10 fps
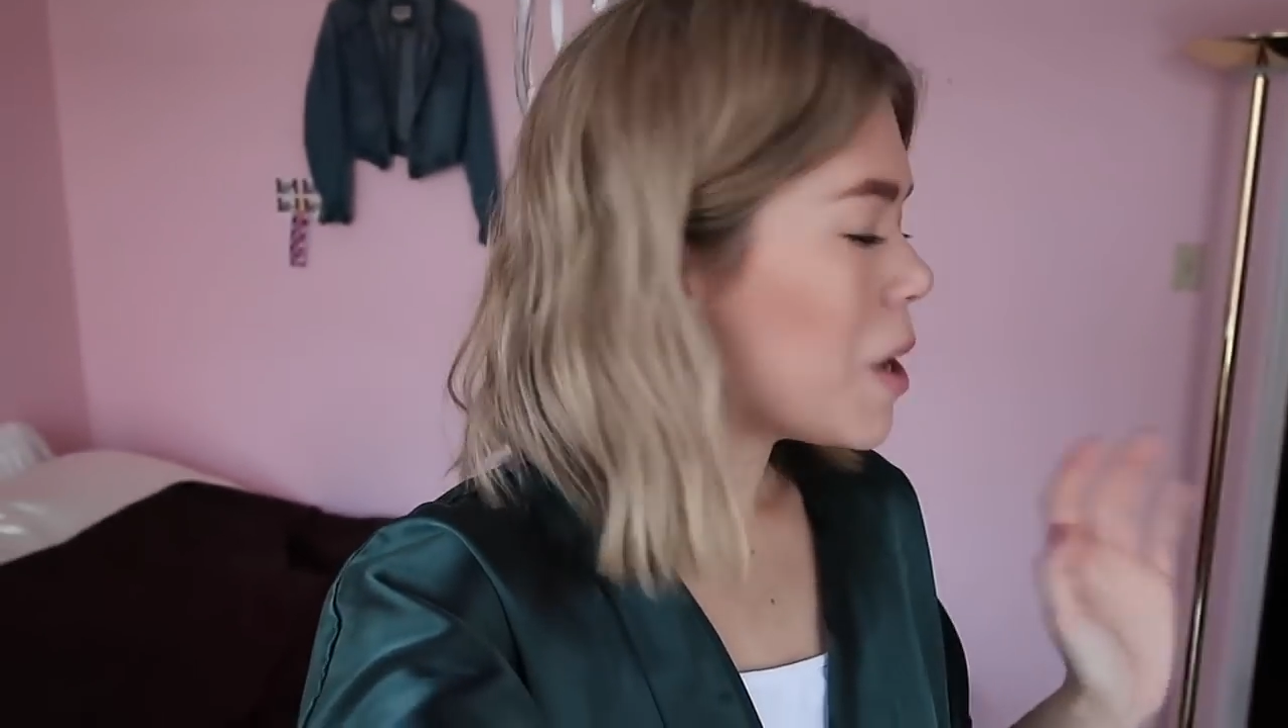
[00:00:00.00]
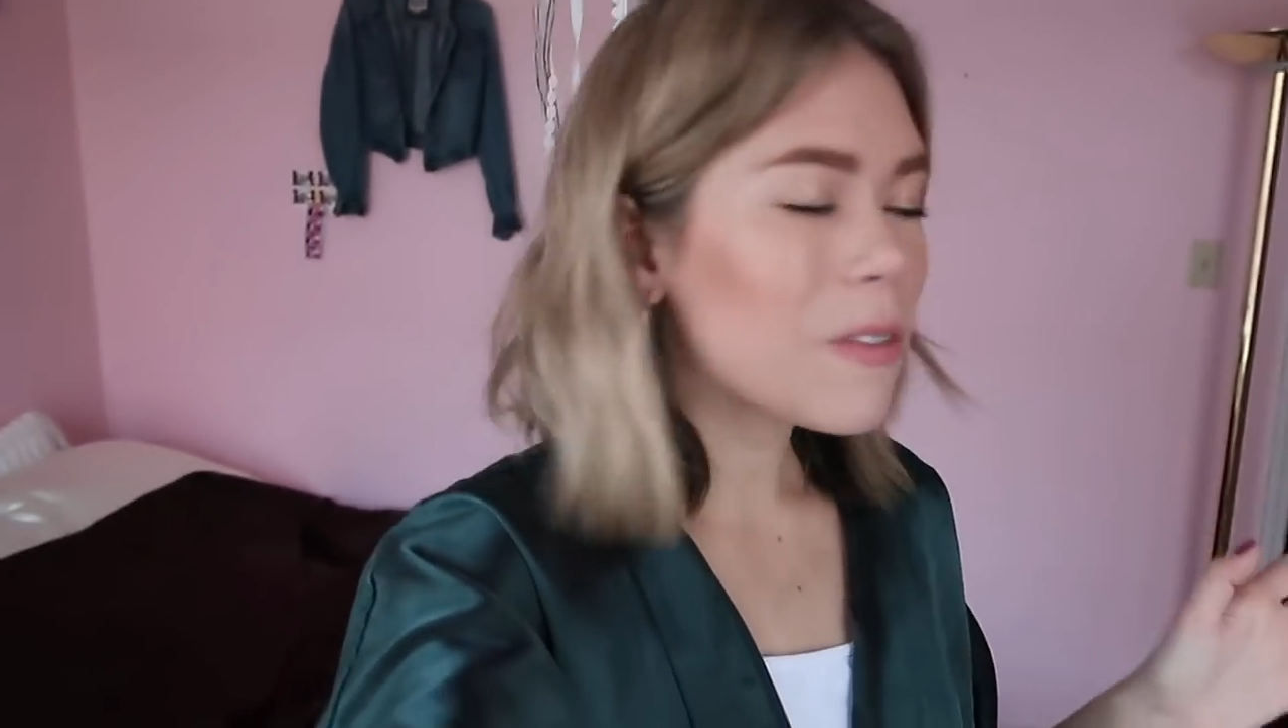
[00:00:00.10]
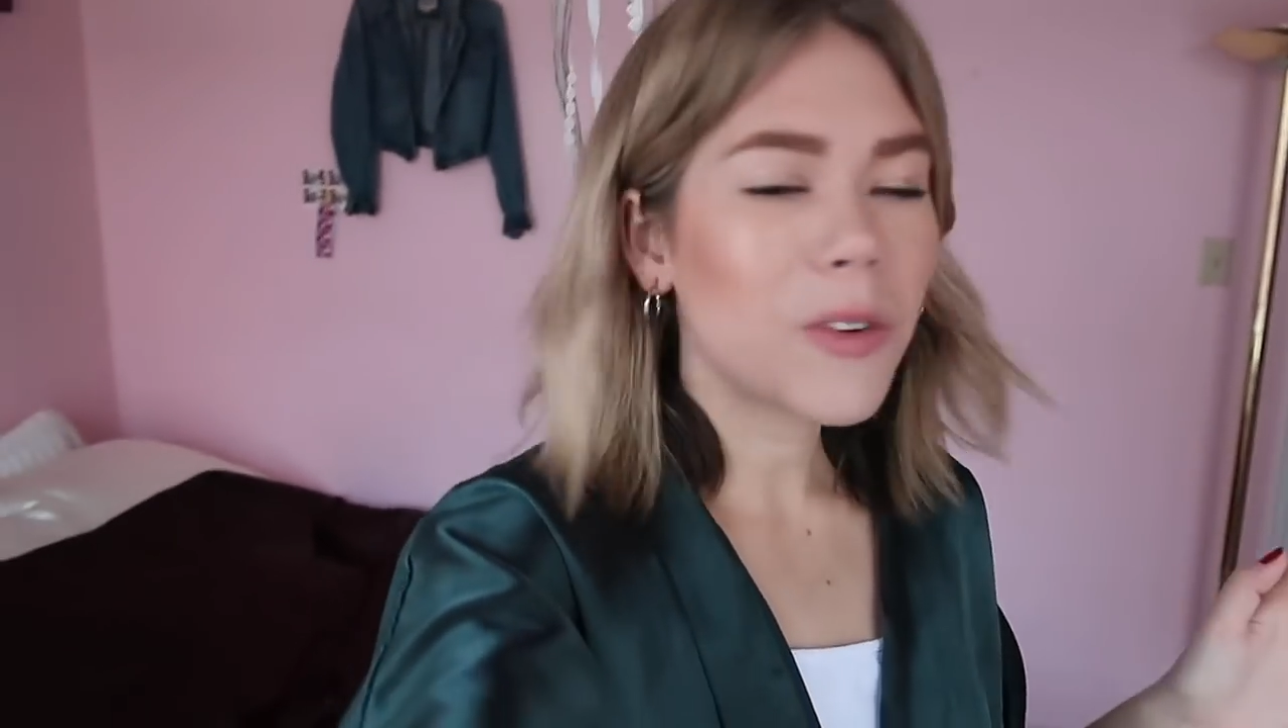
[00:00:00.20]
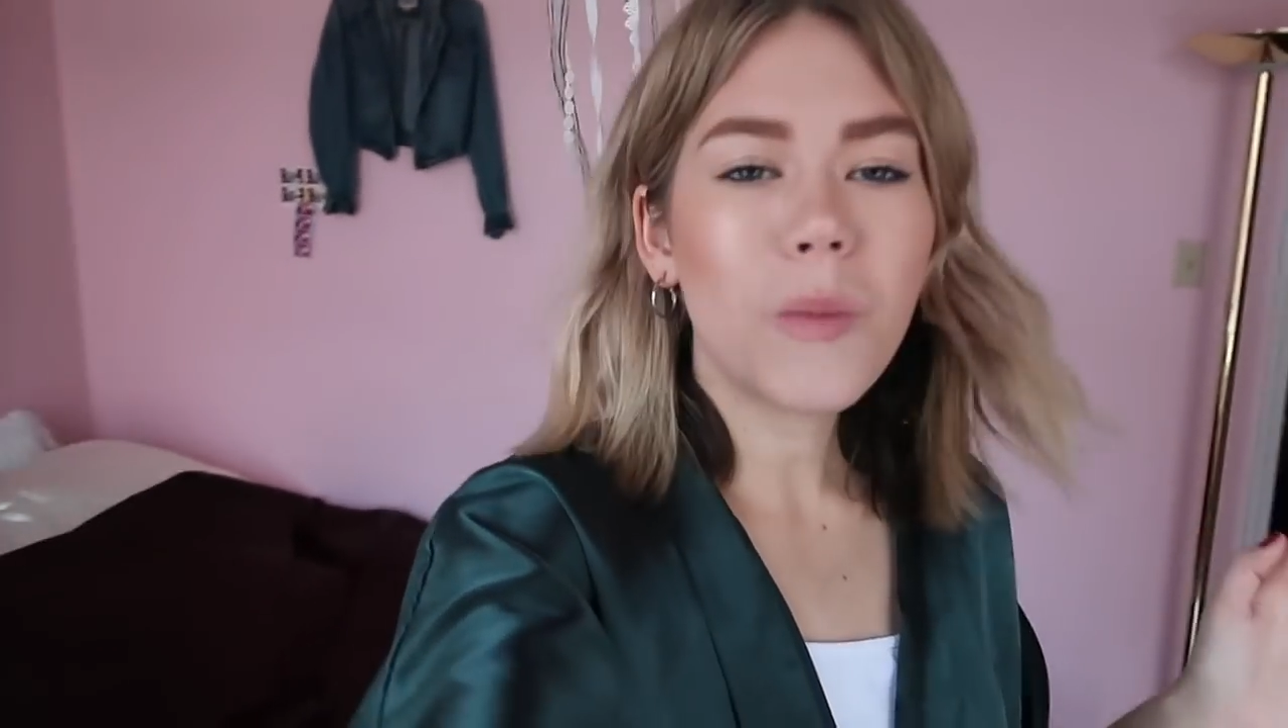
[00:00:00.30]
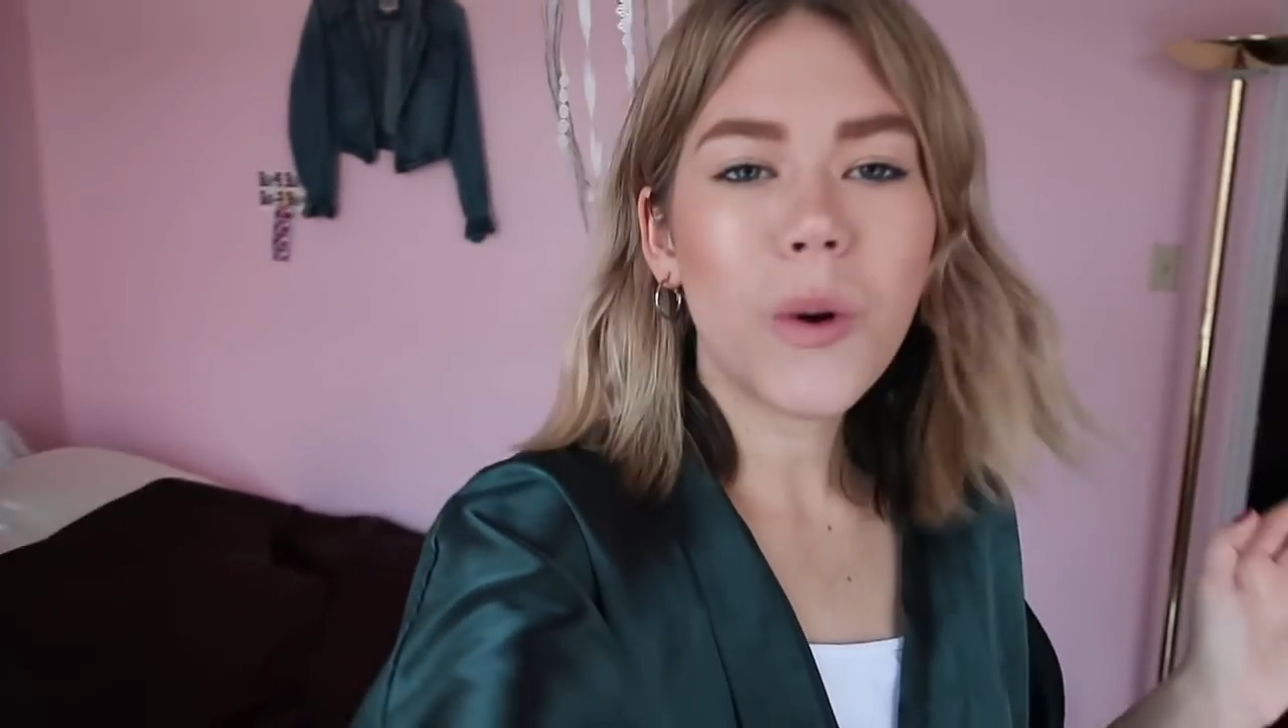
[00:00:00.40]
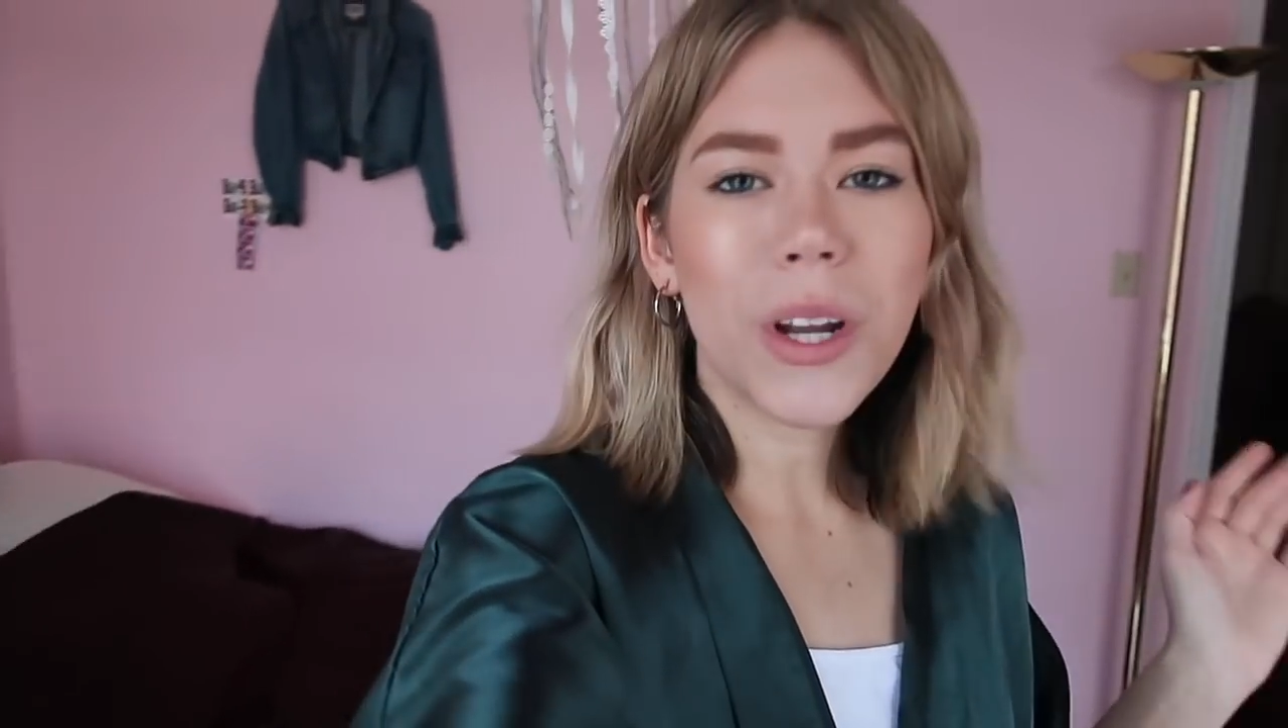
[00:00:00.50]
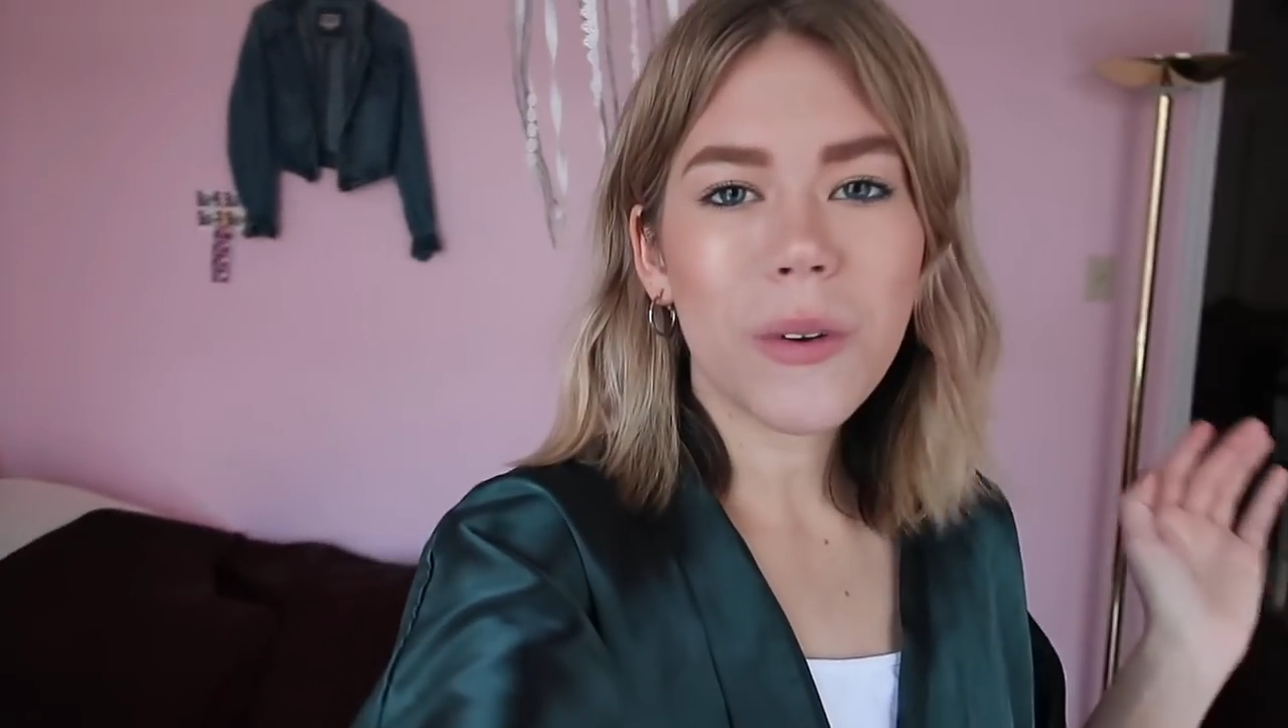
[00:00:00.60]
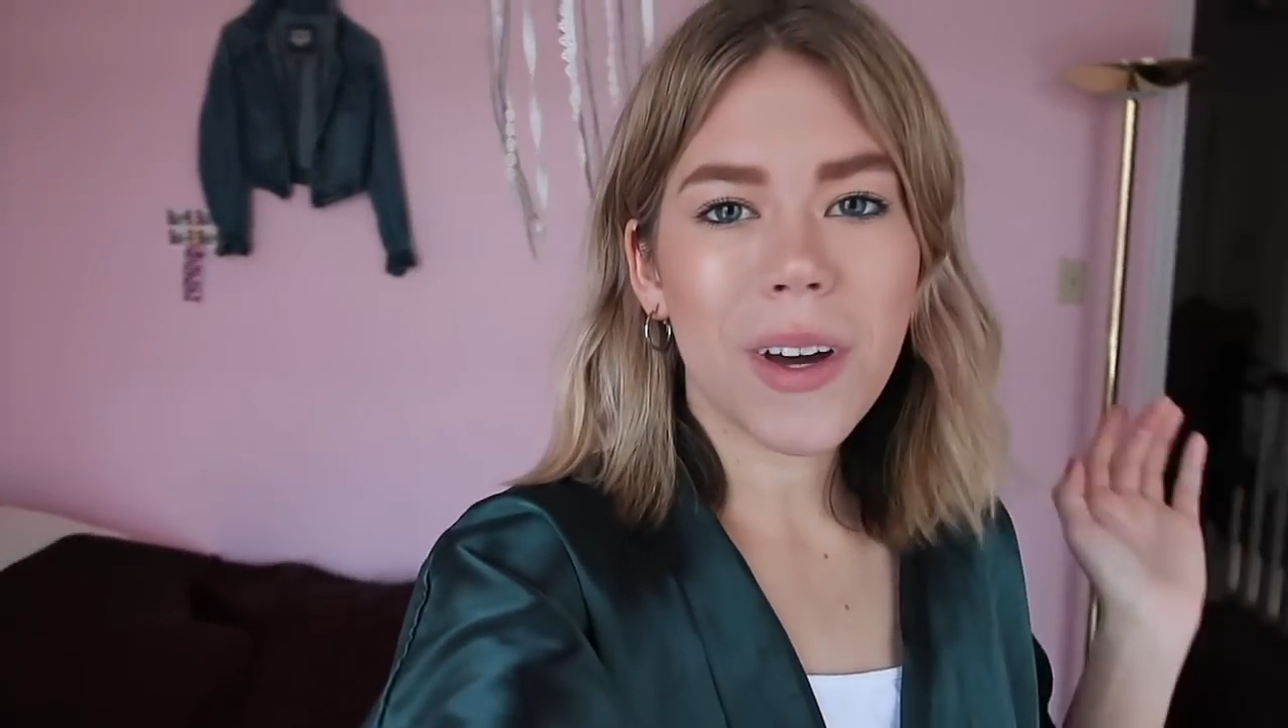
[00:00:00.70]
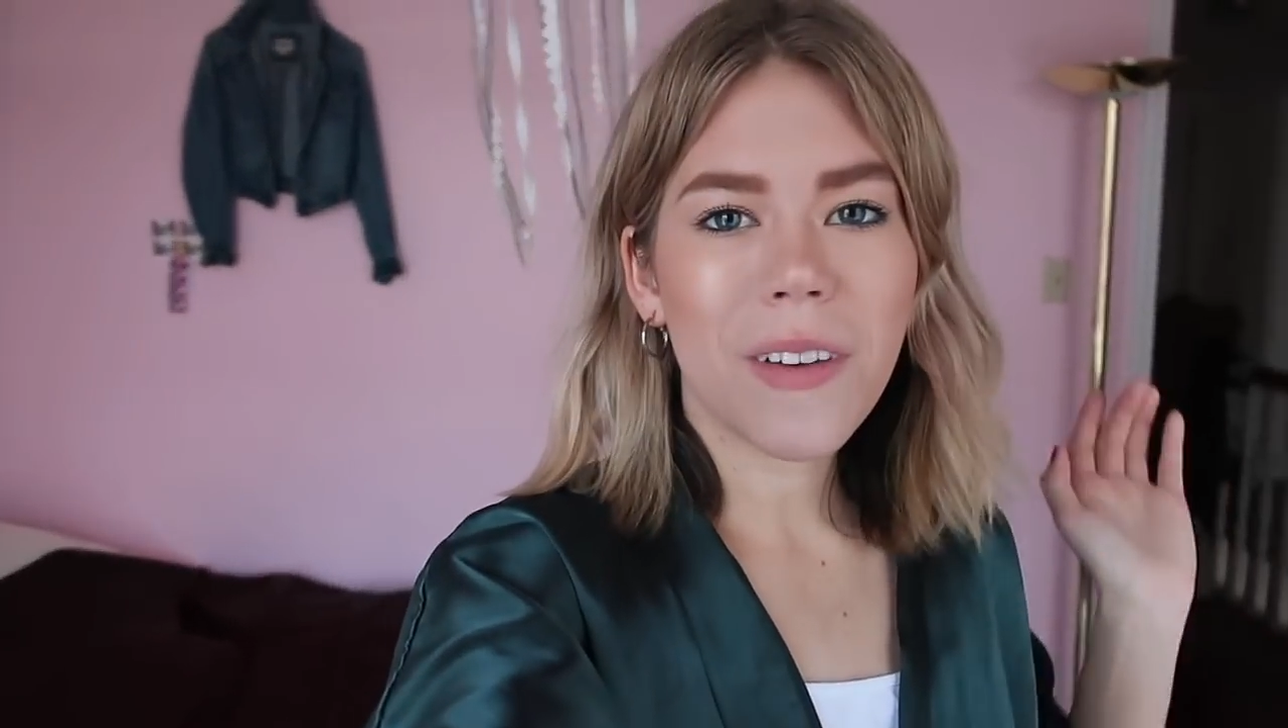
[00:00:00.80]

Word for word: wonderful morning with